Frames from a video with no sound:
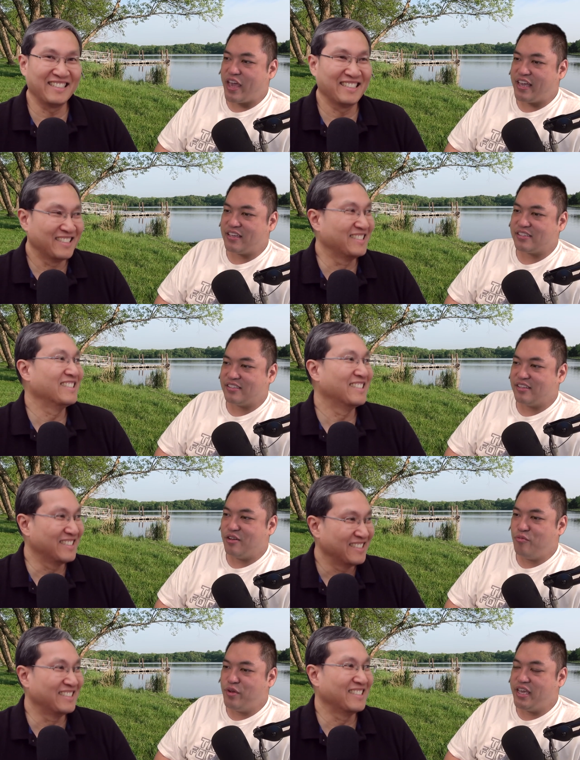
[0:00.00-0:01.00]
Speaker 1: Vegas.
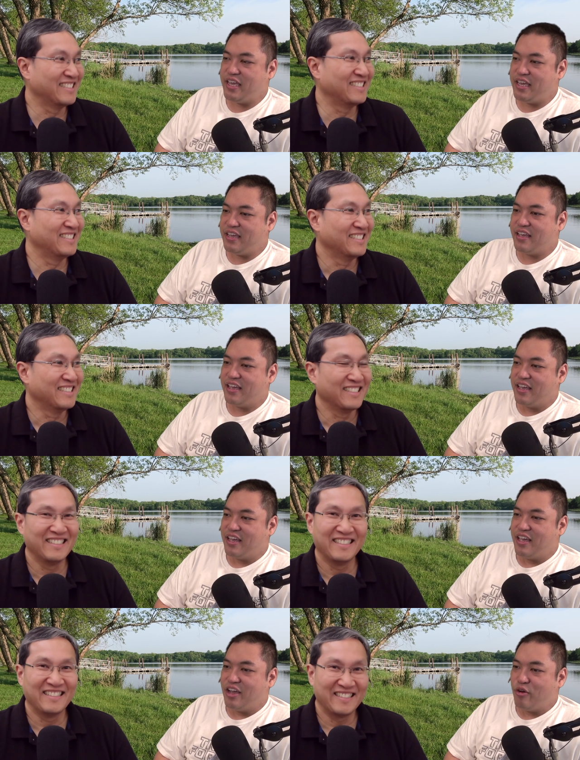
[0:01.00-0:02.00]
We
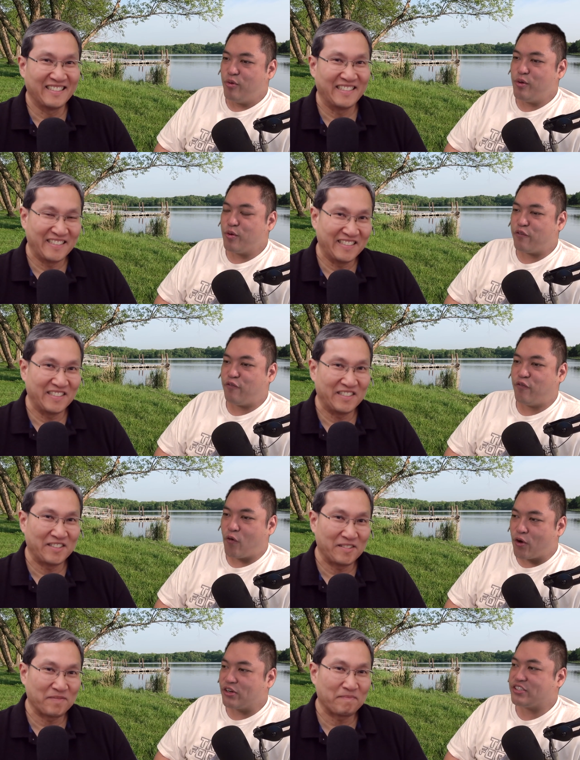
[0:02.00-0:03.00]
we were
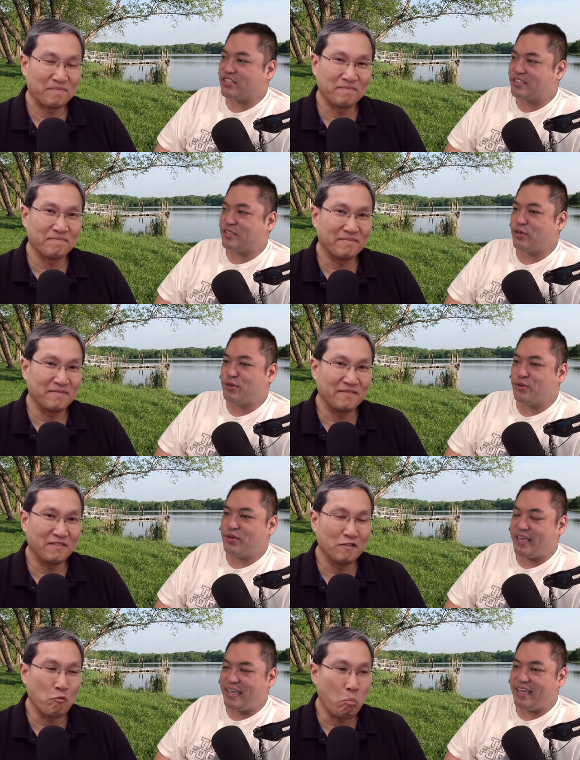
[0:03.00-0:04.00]
forced
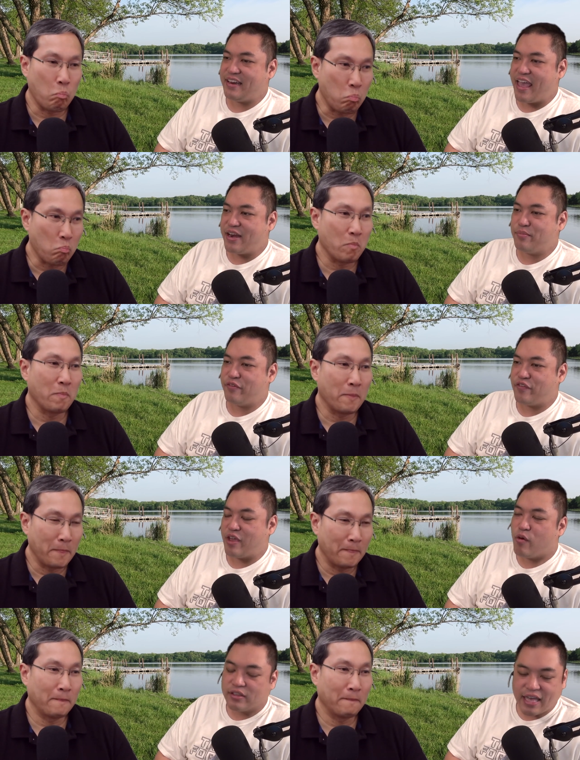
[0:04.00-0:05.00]
to eat at a
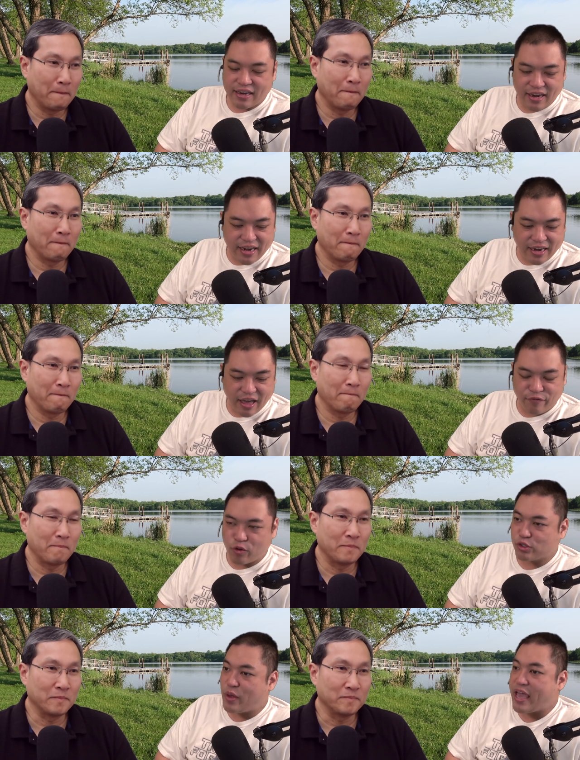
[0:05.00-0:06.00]
buffet. Well, not not
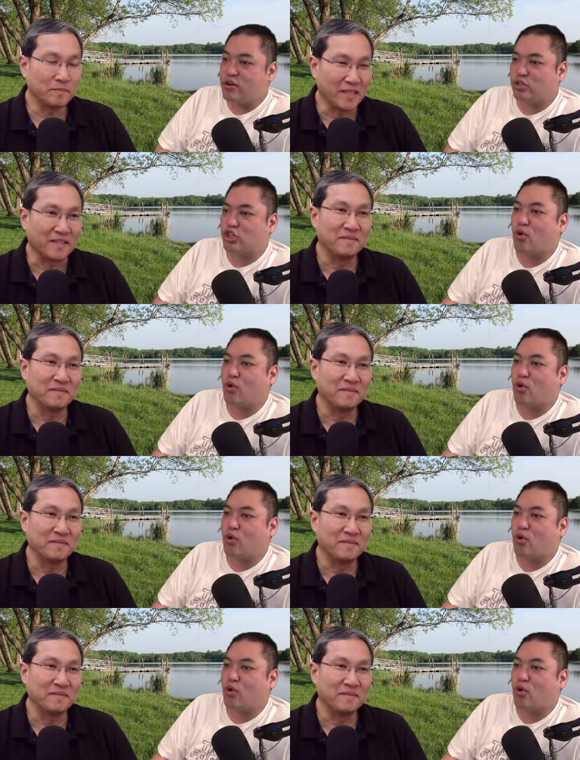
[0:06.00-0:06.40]
not forced. We had no yeah.